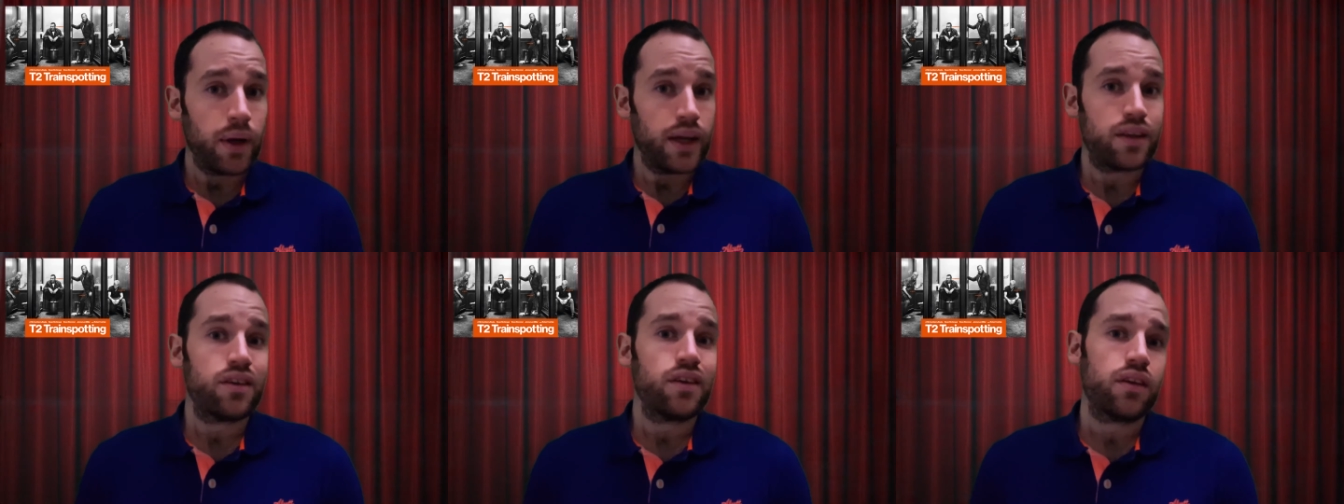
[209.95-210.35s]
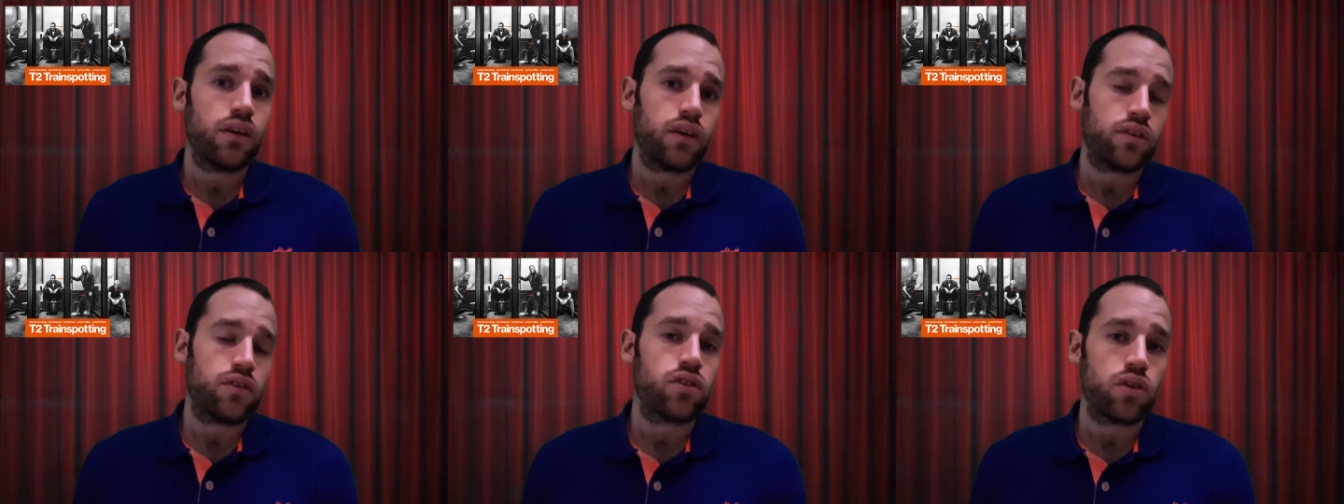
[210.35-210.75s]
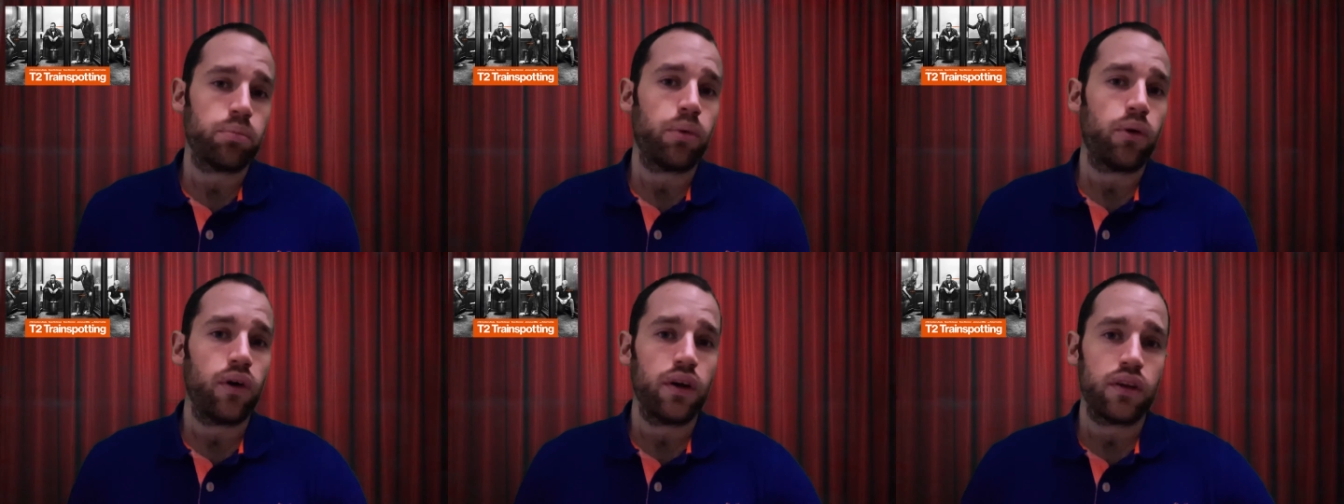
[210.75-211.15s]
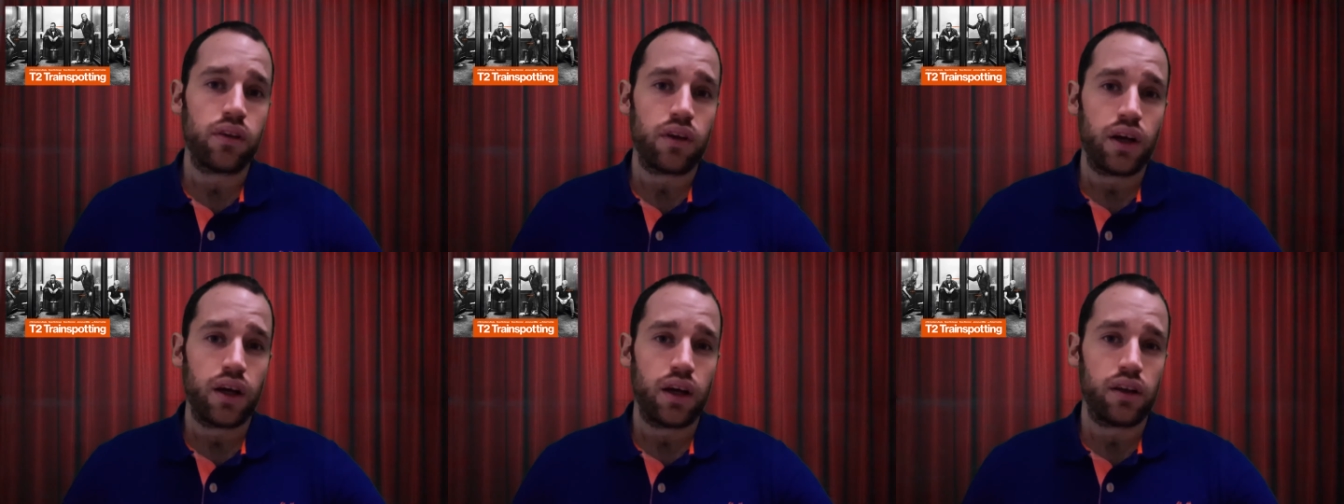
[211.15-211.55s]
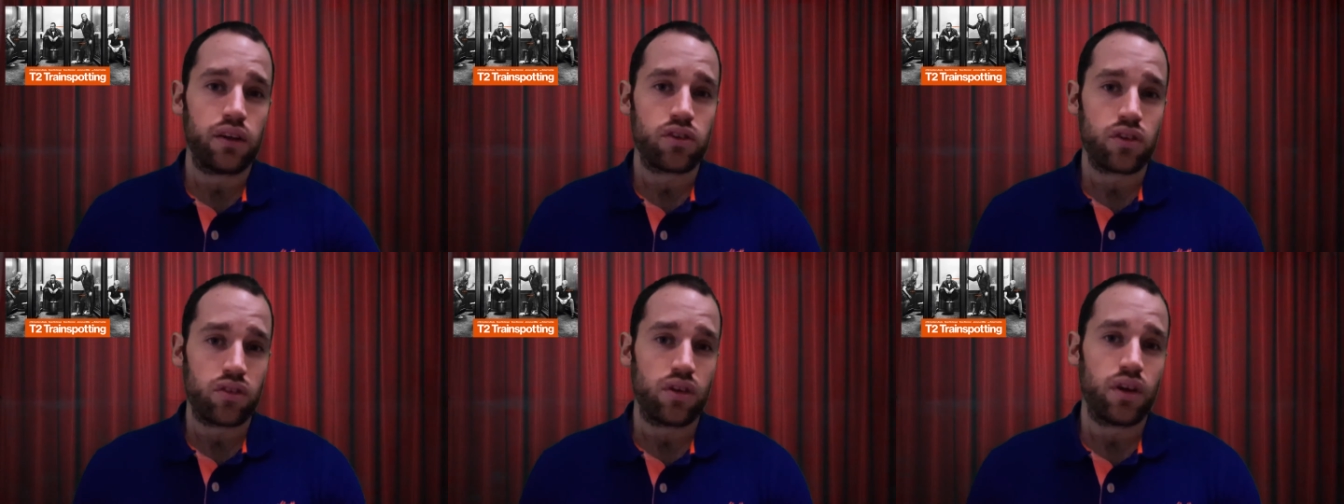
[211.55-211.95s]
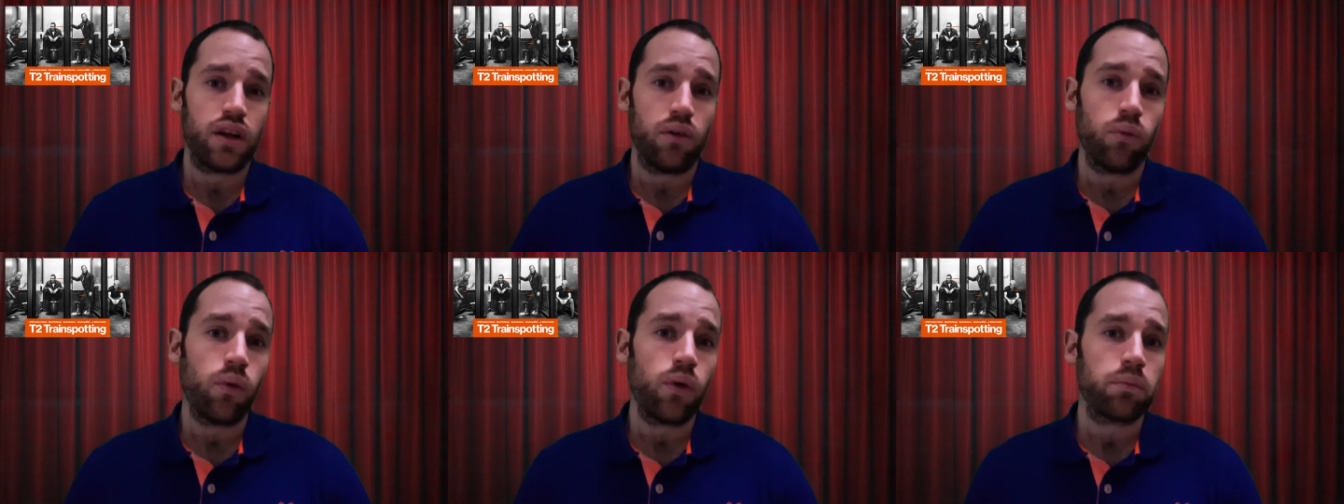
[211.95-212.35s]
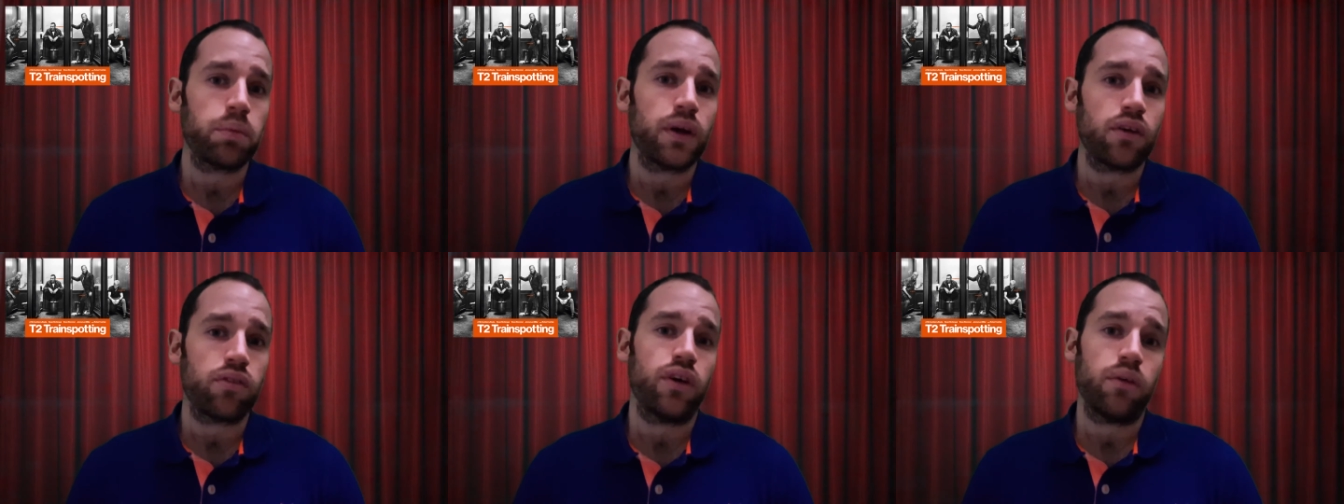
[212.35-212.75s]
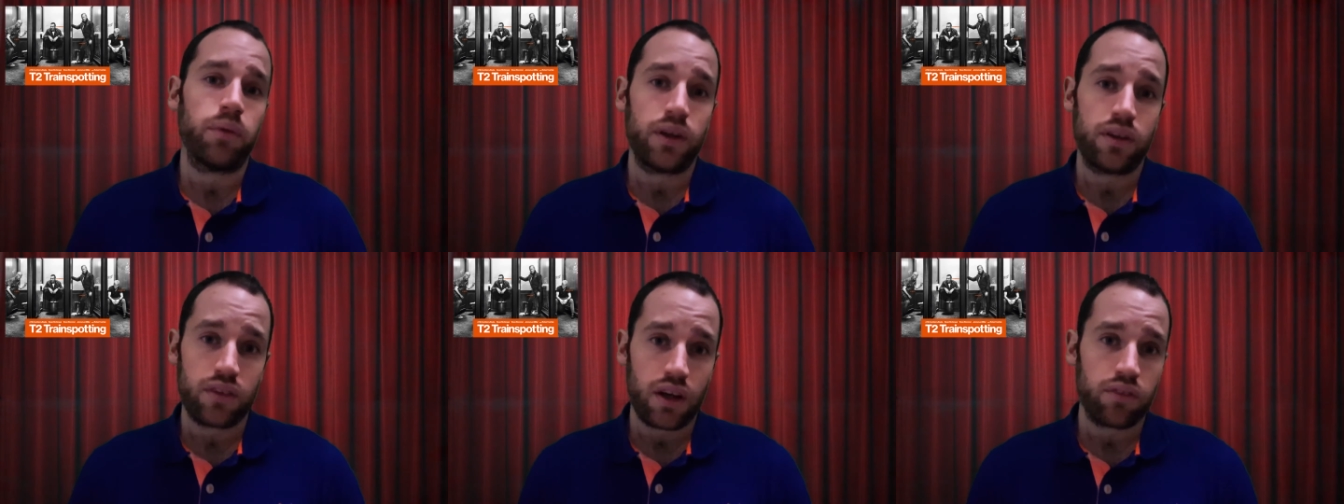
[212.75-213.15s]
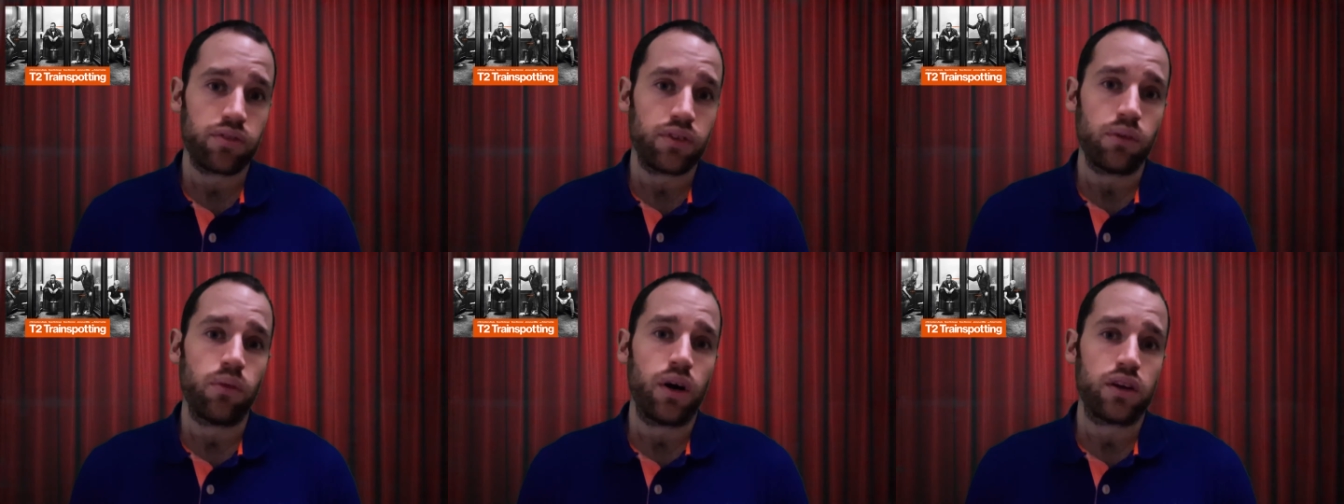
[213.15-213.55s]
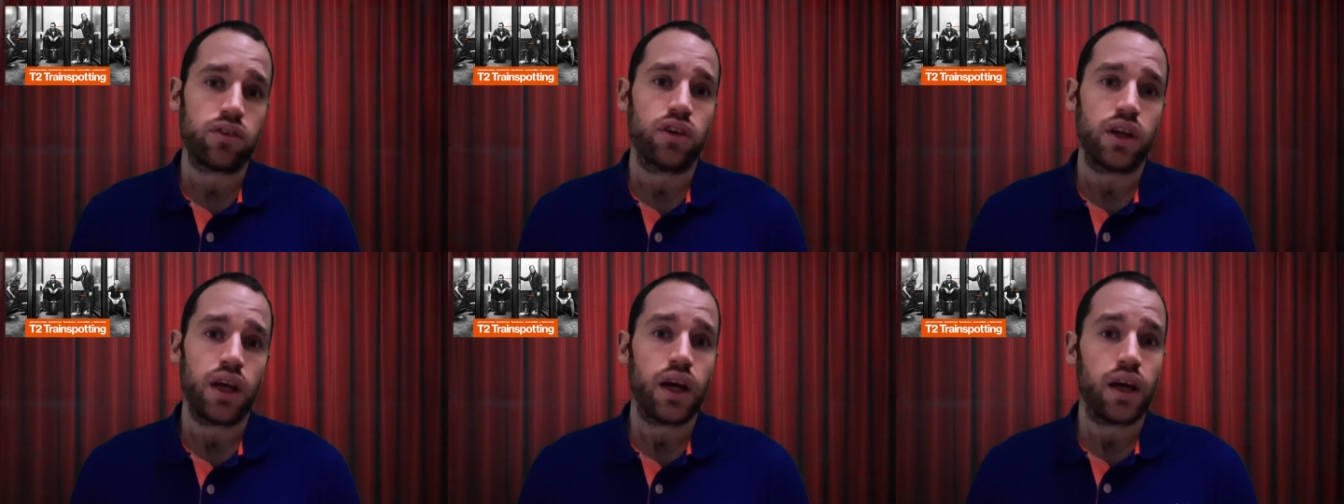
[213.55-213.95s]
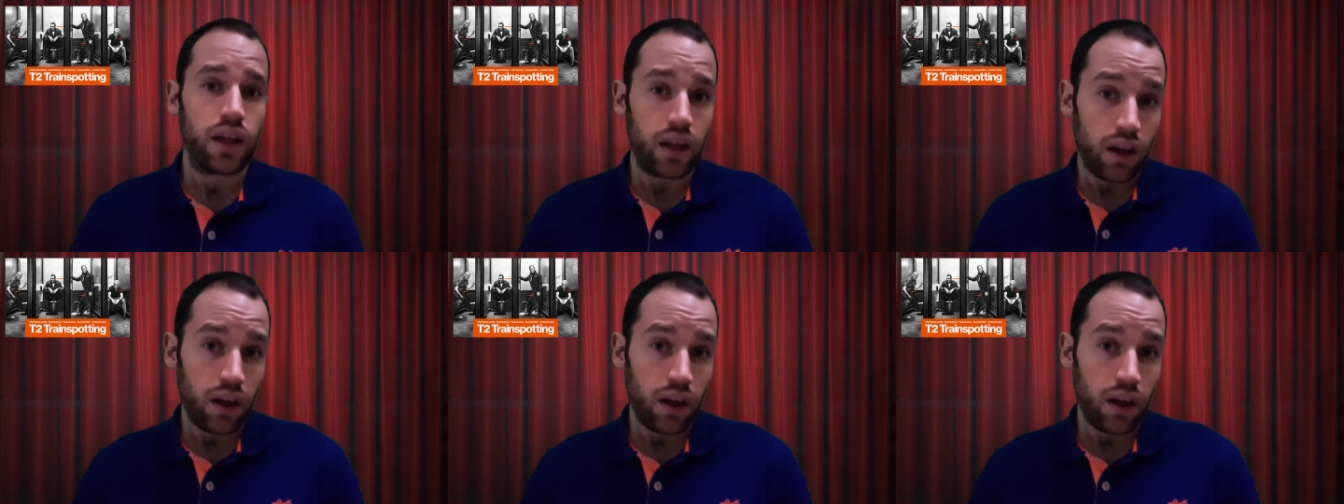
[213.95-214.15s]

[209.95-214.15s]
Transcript: it did not disappoint, and as I said, it would be a film I'd definitely watch again,